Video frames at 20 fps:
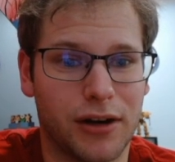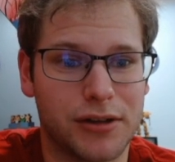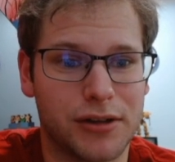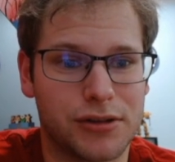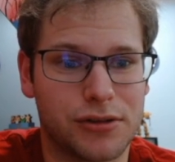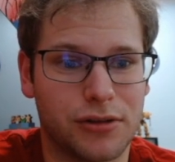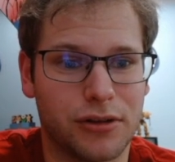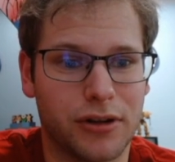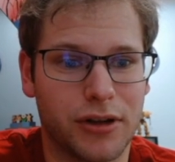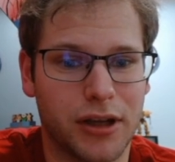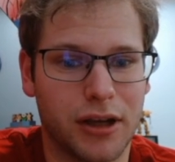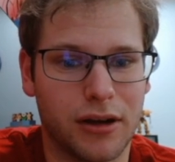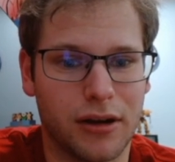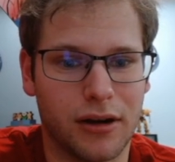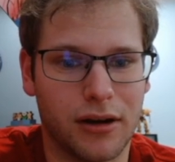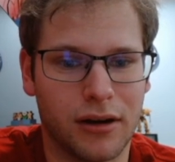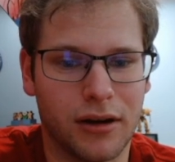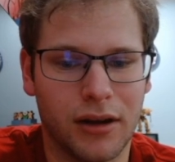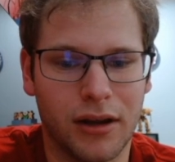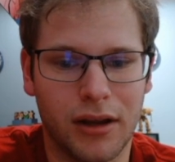strong
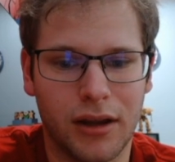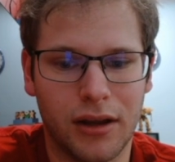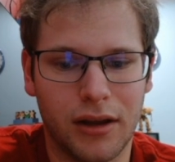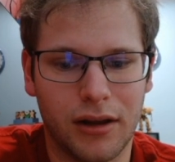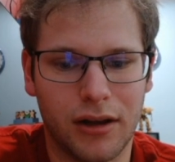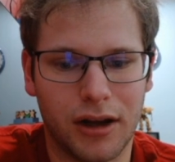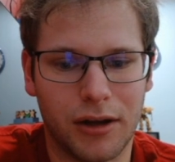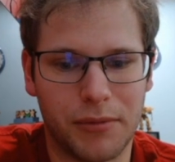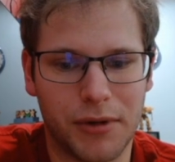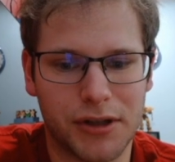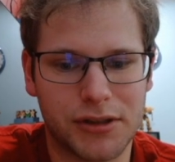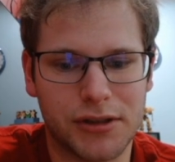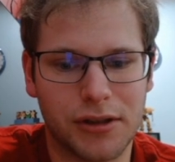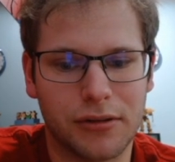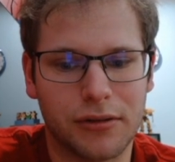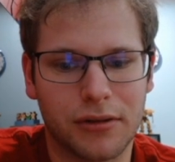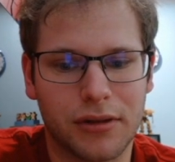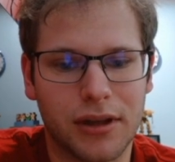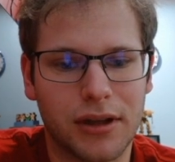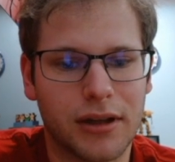here, amongst other
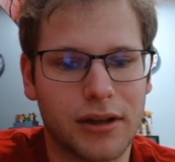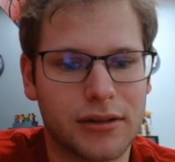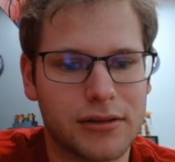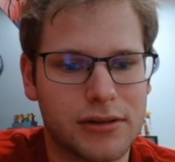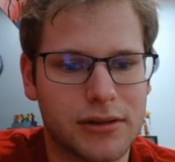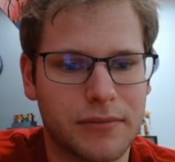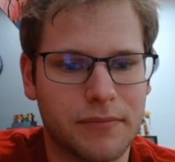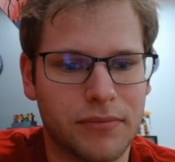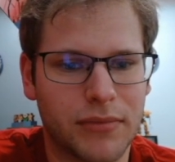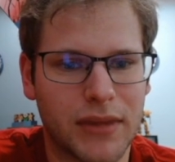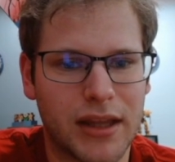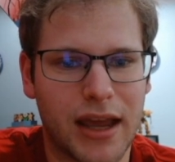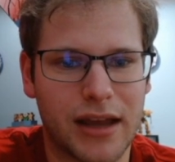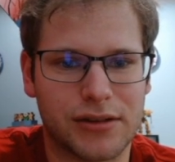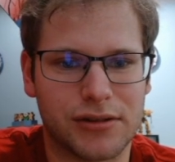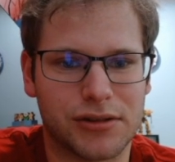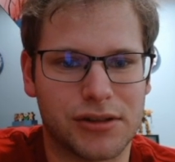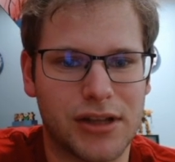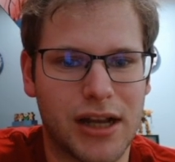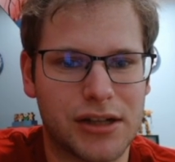things. Yeah, so
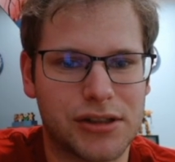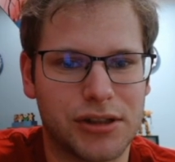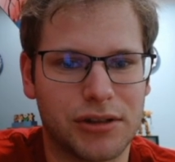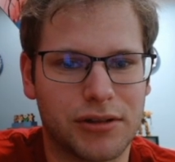Snatch Shield